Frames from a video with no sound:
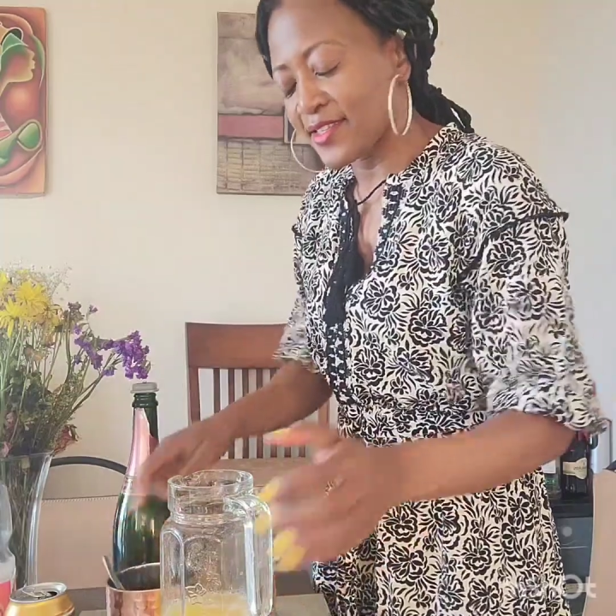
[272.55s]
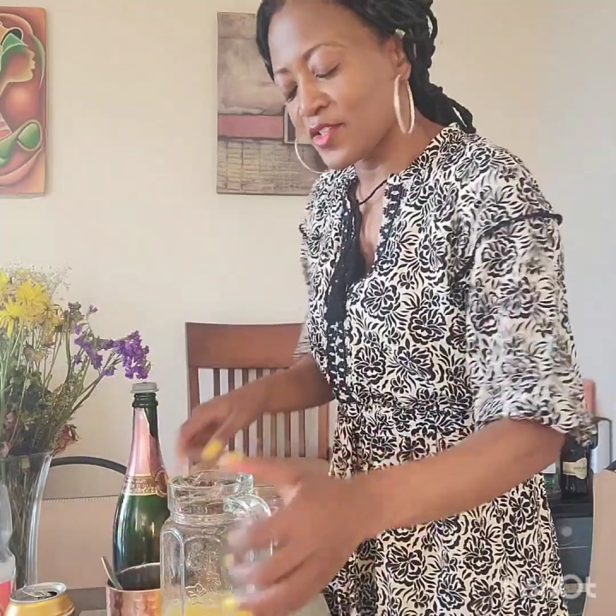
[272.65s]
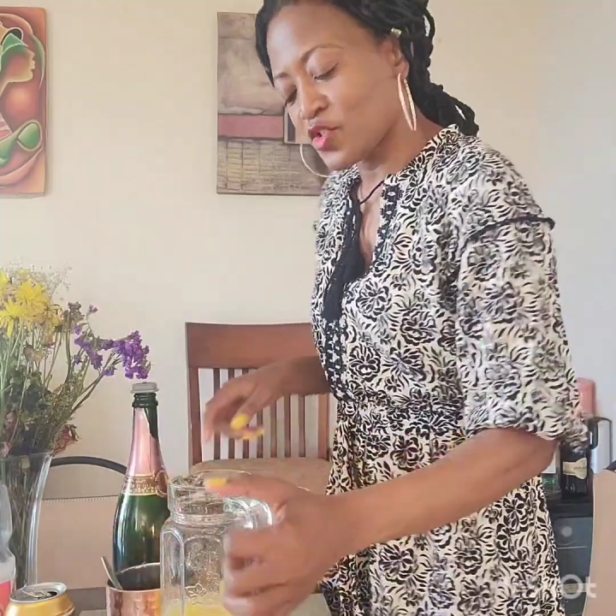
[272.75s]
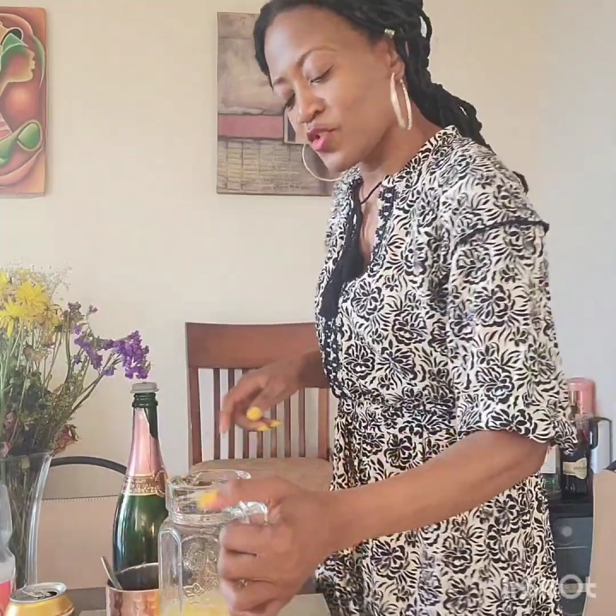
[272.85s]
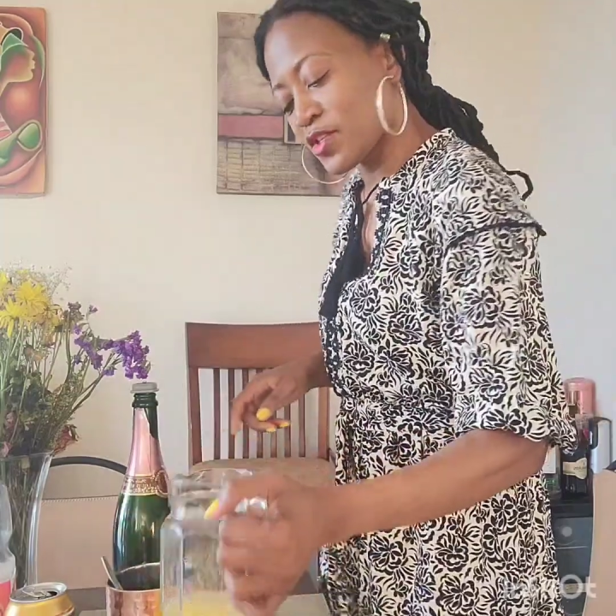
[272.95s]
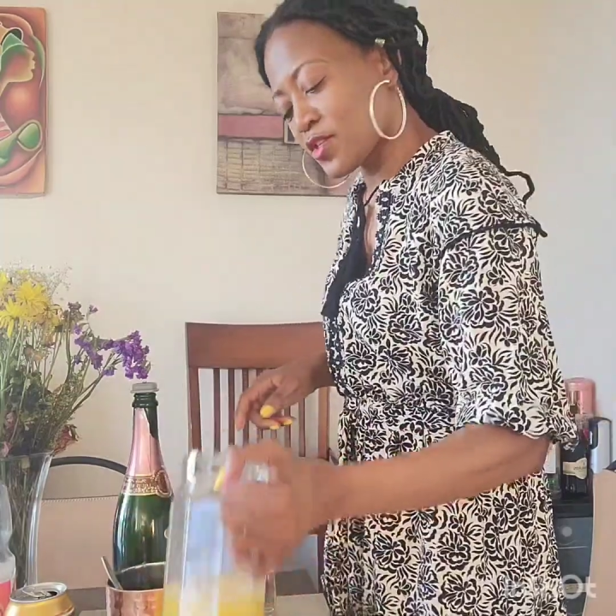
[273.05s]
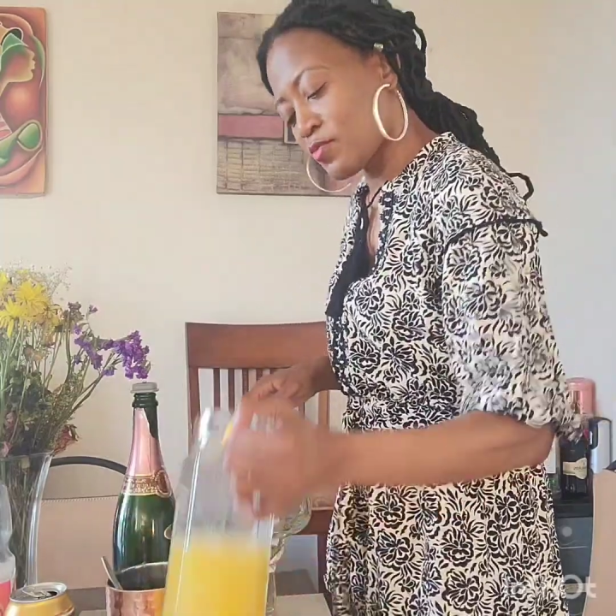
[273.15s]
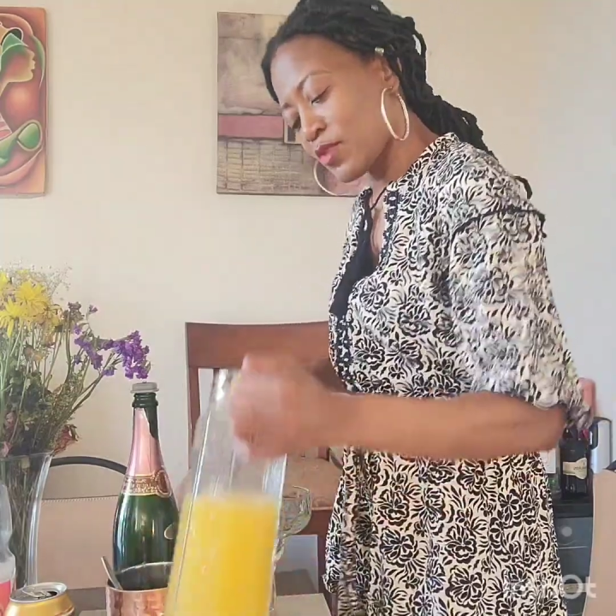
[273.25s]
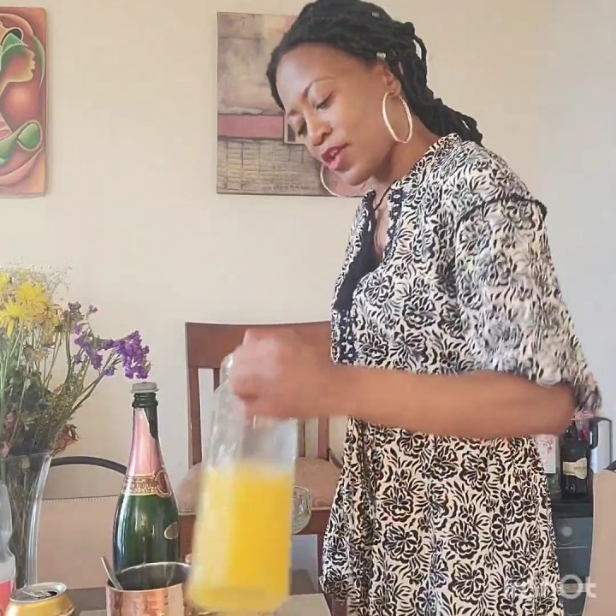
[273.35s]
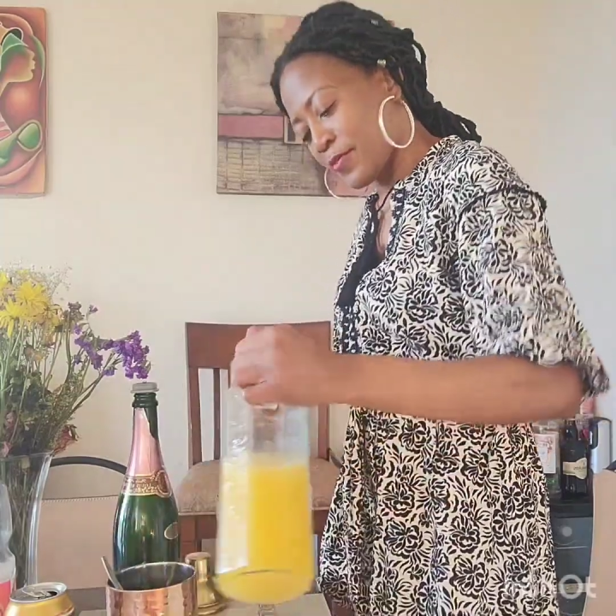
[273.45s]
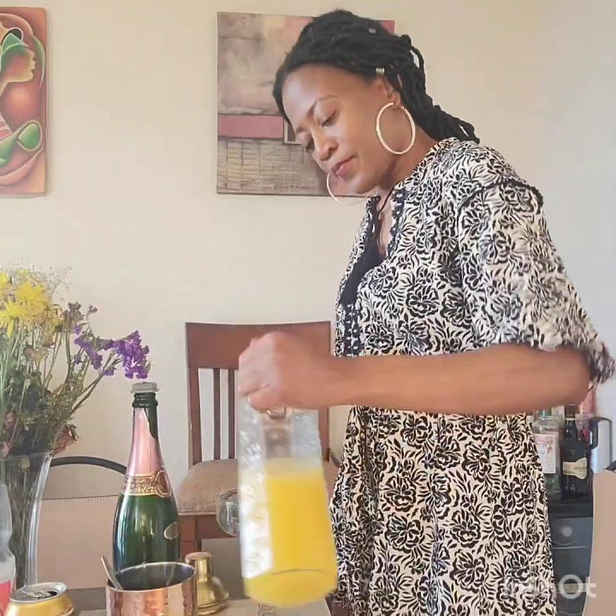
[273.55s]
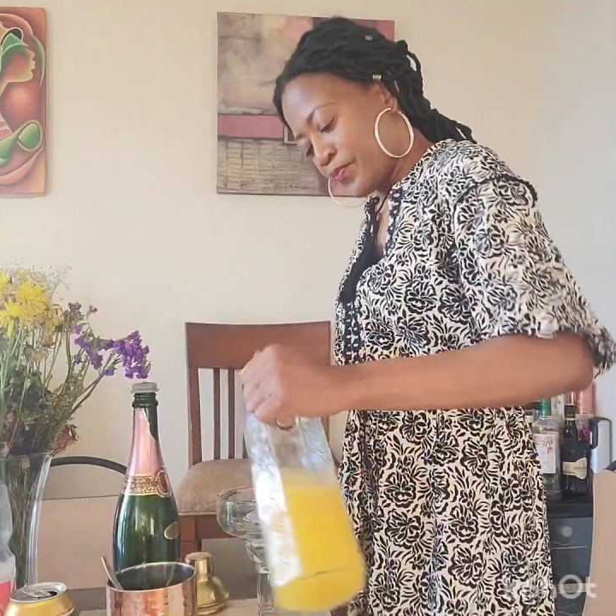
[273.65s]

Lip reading: is just me.